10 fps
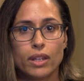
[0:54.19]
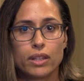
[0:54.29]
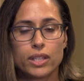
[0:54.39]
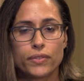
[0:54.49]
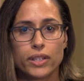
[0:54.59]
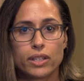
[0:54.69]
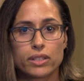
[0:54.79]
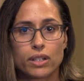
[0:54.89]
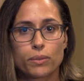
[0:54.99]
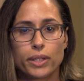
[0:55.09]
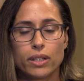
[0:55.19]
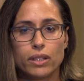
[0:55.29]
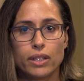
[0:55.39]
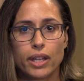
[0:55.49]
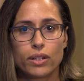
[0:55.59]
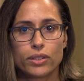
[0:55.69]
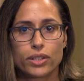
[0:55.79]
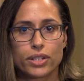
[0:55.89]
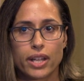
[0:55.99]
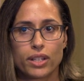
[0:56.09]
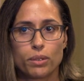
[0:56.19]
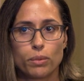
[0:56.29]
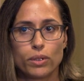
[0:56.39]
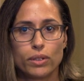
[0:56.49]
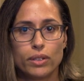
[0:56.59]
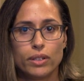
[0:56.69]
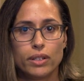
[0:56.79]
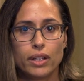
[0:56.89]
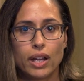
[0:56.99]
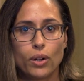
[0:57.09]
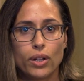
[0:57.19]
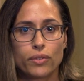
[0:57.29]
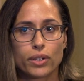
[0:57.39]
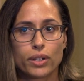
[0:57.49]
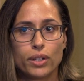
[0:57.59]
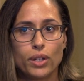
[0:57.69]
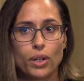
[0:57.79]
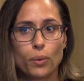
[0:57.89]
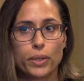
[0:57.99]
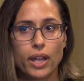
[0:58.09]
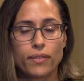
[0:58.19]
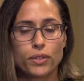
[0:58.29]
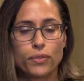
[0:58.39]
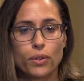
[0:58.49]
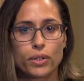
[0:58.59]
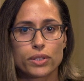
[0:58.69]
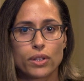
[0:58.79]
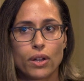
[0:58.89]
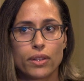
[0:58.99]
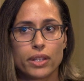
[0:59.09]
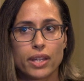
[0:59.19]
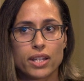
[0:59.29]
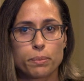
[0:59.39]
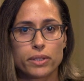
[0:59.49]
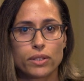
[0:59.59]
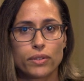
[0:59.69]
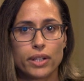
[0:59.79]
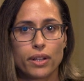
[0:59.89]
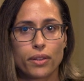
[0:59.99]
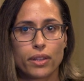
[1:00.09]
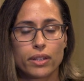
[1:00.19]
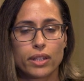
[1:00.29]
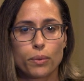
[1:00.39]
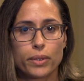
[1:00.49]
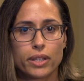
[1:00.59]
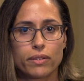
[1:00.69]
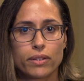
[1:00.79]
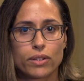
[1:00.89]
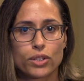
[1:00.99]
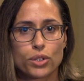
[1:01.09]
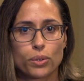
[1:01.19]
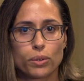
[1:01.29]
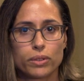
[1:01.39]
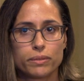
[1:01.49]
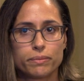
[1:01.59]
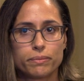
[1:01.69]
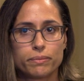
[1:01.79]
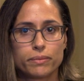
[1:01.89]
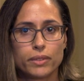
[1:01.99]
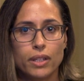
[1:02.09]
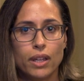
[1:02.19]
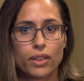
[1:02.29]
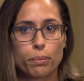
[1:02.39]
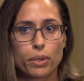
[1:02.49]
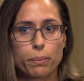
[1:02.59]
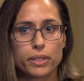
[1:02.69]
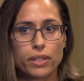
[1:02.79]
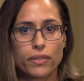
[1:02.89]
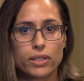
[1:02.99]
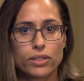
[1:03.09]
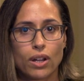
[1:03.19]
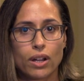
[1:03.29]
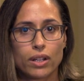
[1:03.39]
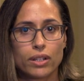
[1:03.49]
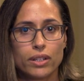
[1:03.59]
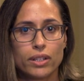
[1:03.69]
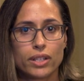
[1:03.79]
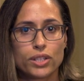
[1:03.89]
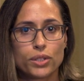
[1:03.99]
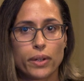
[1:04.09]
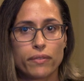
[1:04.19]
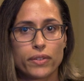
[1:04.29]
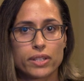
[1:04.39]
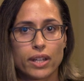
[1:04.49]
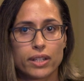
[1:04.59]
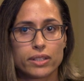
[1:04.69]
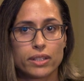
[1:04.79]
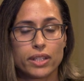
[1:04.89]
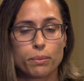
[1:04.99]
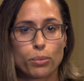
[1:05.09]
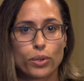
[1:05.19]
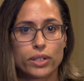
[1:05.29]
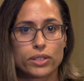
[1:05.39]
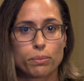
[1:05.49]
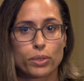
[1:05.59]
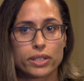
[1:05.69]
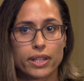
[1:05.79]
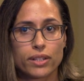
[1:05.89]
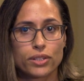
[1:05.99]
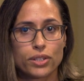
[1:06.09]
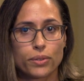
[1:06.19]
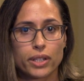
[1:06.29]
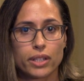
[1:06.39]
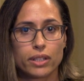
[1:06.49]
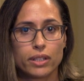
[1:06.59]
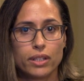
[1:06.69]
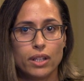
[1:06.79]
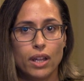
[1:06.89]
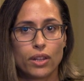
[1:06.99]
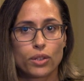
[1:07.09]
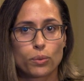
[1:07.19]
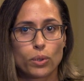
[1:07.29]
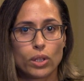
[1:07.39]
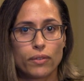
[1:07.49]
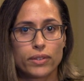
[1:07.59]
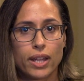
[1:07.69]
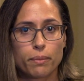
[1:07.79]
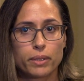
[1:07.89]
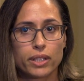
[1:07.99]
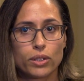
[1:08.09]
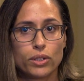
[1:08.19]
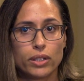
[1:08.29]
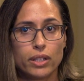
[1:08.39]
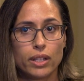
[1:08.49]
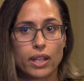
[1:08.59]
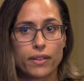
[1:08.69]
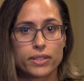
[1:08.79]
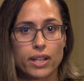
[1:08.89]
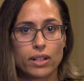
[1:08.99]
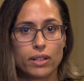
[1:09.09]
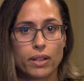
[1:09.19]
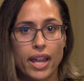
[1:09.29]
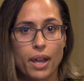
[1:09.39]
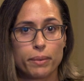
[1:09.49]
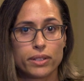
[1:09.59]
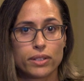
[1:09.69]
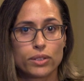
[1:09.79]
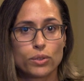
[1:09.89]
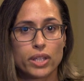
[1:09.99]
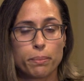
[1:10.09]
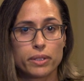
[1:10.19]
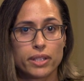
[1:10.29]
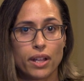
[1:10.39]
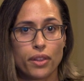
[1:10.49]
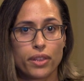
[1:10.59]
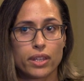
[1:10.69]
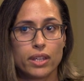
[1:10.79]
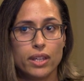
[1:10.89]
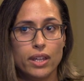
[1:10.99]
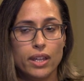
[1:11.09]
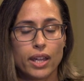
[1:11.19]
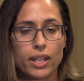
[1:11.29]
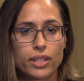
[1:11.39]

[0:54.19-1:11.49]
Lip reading: These feelings are real and understandable. However, we have to focus on the aspects of our health that we can control. The purpose of this talk is emphasize the importance of breast cancer screening, the role of adopting good lifestyle habits to keep us healthy and